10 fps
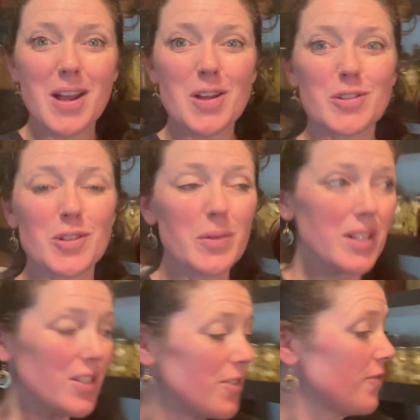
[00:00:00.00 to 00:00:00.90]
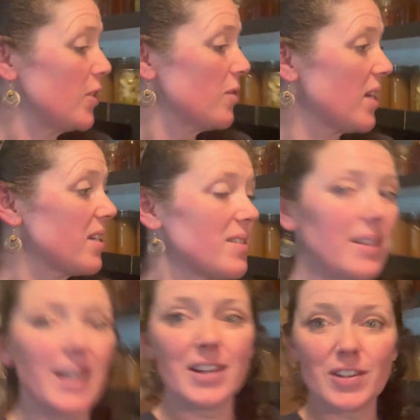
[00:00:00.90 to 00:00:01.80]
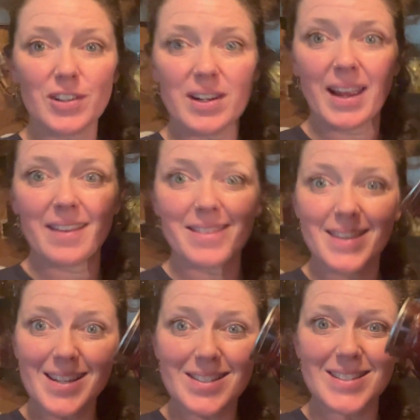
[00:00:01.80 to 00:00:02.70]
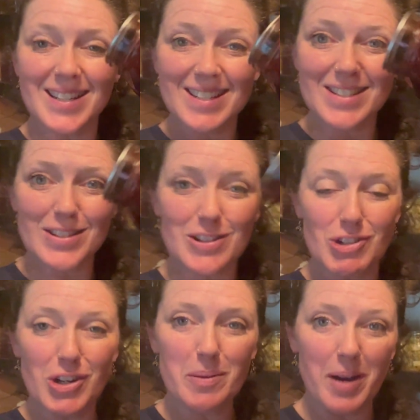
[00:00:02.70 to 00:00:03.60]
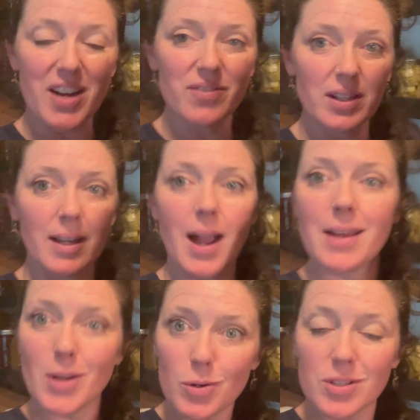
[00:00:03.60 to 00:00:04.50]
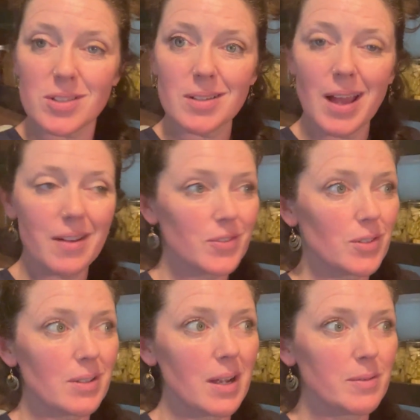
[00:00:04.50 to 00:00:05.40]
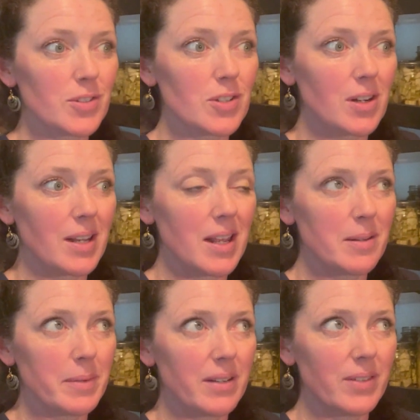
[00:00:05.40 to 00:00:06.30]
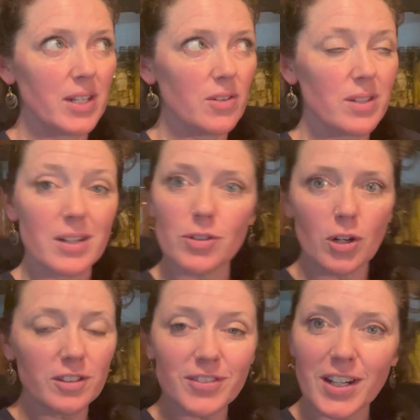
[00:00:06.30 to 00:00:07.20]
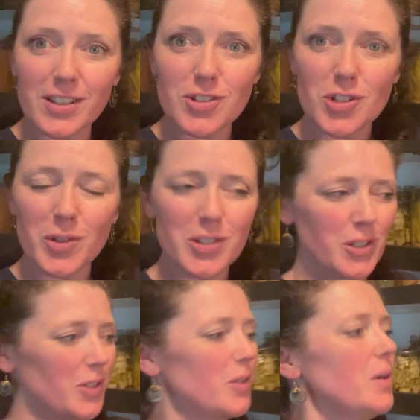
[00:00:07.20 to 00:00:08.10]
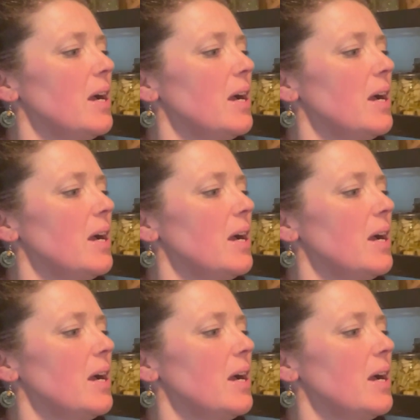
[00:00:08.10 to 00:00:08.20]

So it is a few days later, and this is the cherry pie filling. I noticed after I started editing my video that I totally forgot to show it to you.